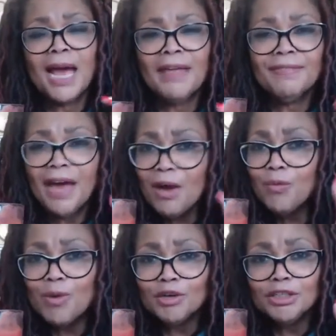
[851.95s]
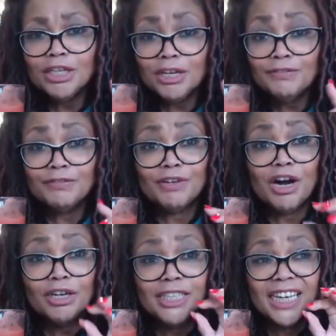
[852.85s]
And that 1 clove of
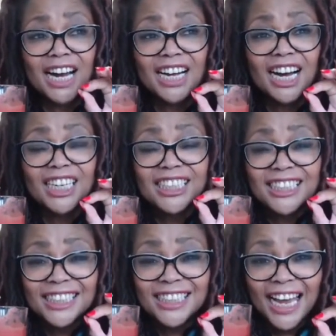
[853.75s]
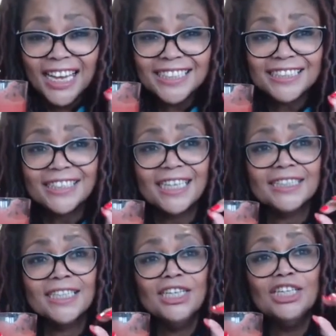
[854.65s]
garlic, I can taste it.